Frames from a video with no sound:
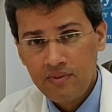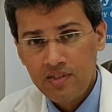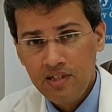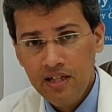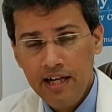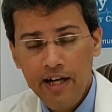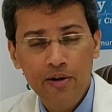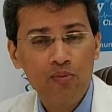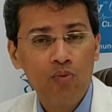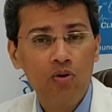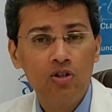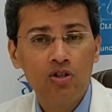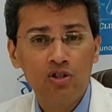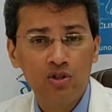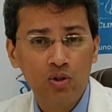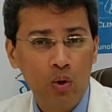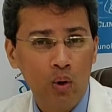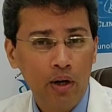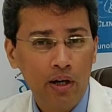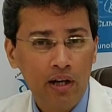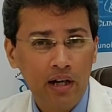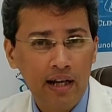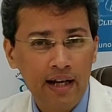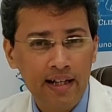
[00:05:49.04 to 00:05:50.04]
It was
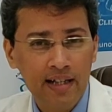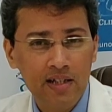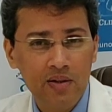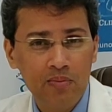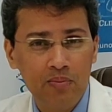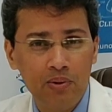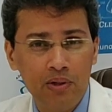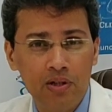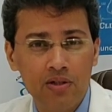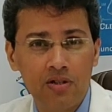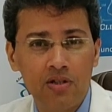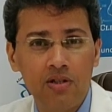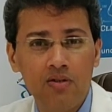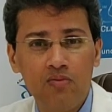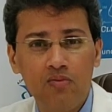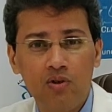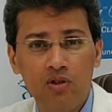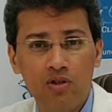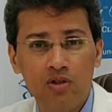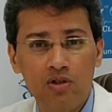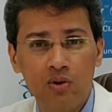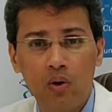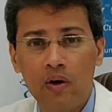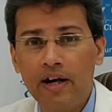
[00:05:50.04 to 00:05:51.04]
not like the person
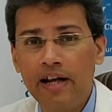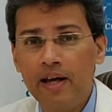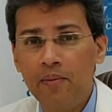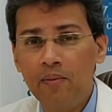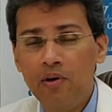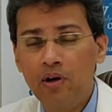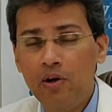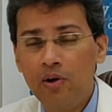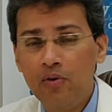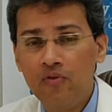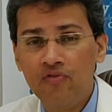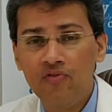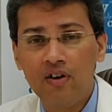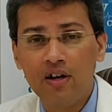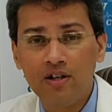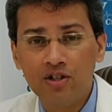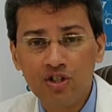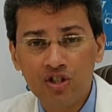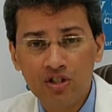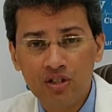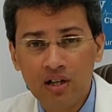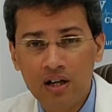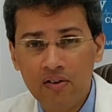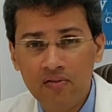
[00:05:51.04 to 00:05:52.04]
was not able to
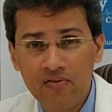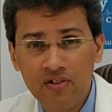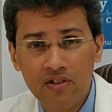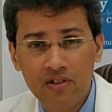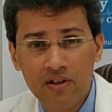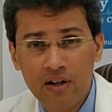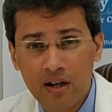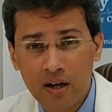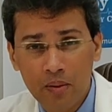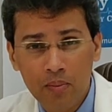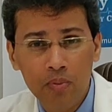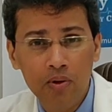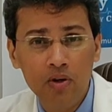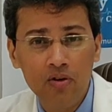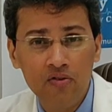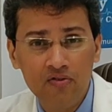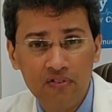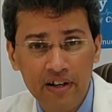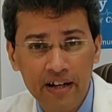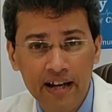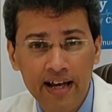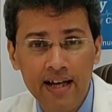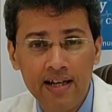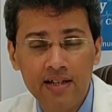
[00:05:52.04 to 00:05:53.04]
function after a couple
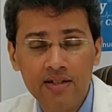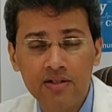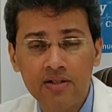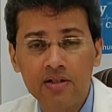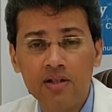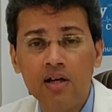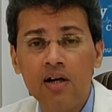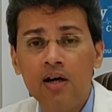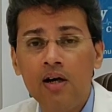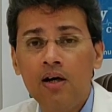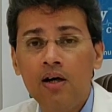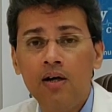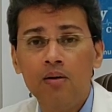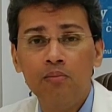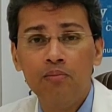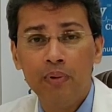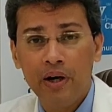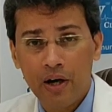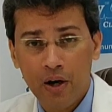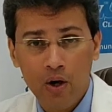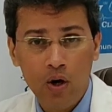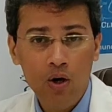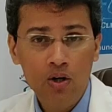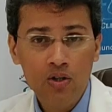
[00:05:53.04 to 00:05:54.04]
of days
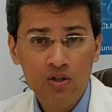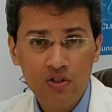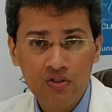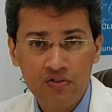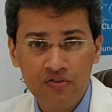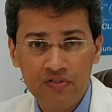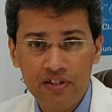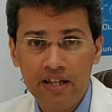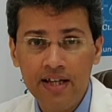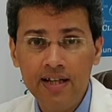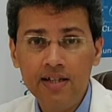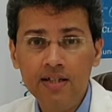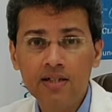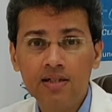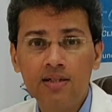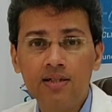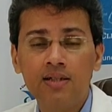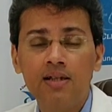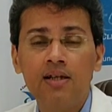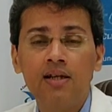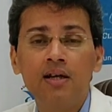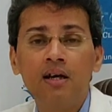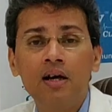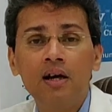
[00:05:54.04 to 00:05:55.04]
because of
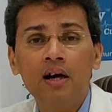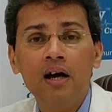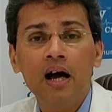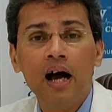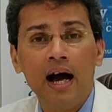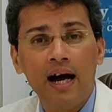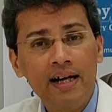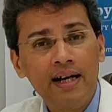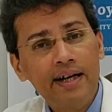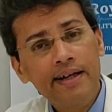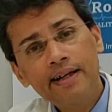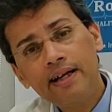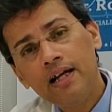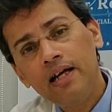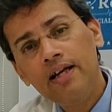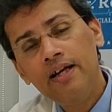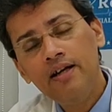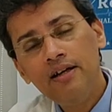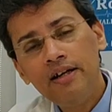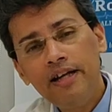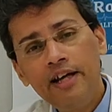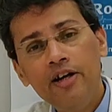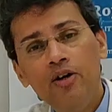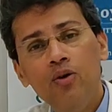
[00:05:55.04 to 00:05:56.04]
these. And it
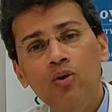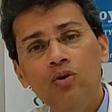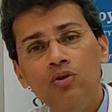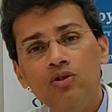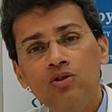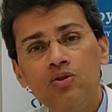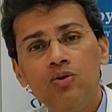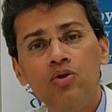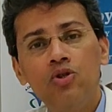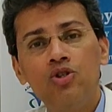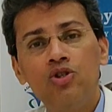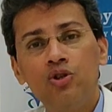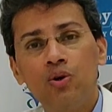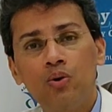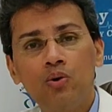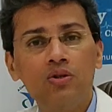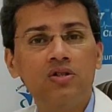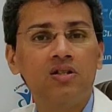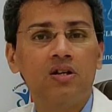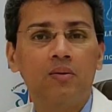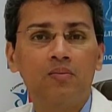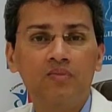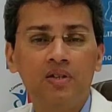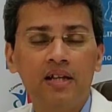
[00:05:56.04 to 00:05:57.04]
clearly goes to show
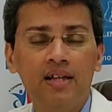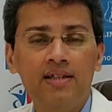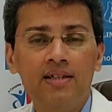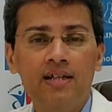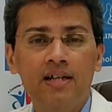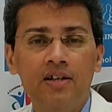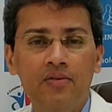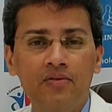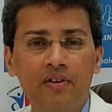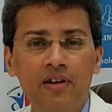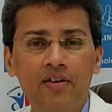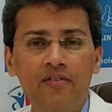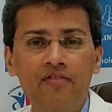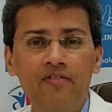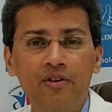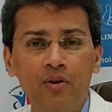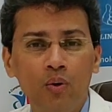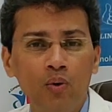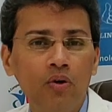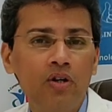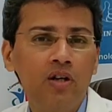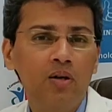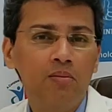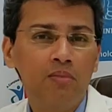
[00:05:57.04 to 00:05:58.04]
something that we've
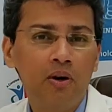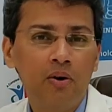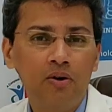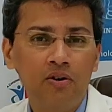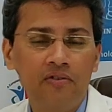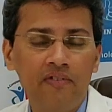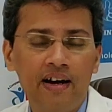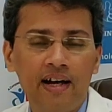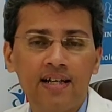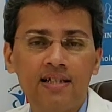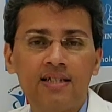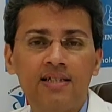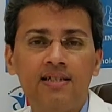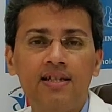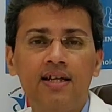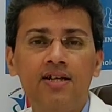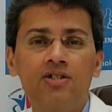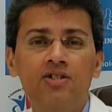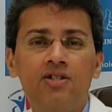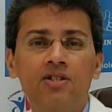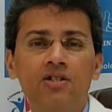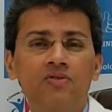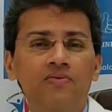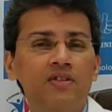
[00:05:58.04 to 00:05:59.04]
known about
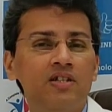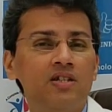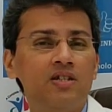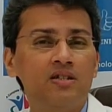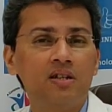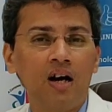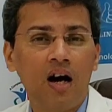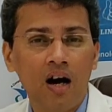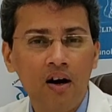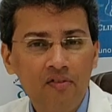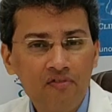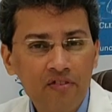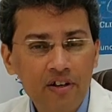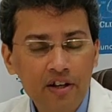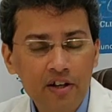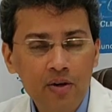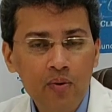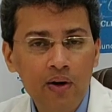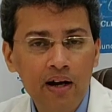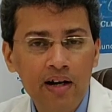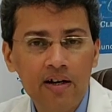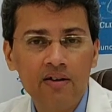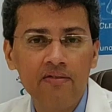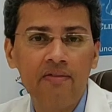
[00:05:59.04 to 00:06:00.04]
vaccinations, which is after you
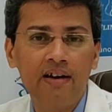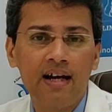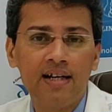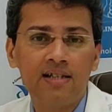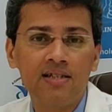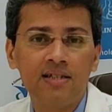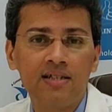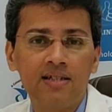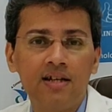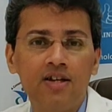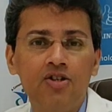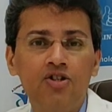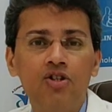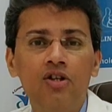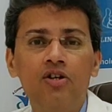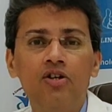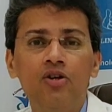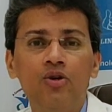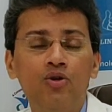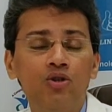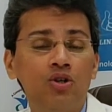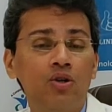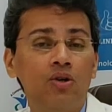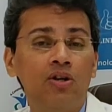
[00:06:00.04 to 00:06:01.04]
get a vaccination,
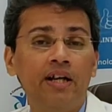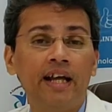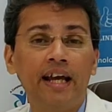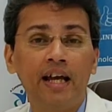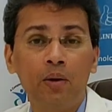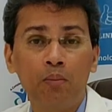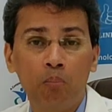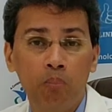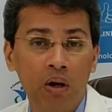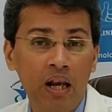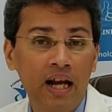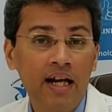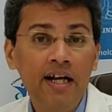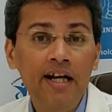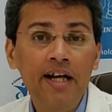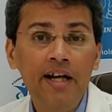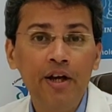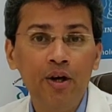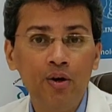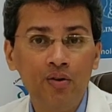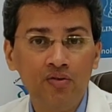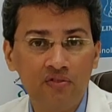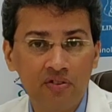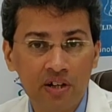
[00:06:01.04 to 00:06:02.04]
you should take
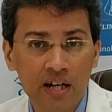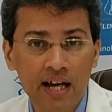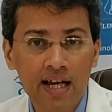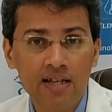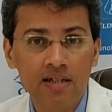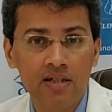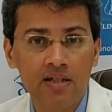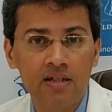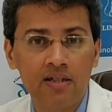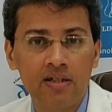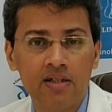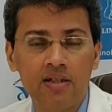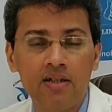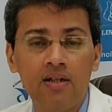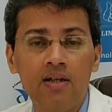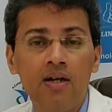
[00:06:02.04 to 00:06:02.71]
plenty of rest,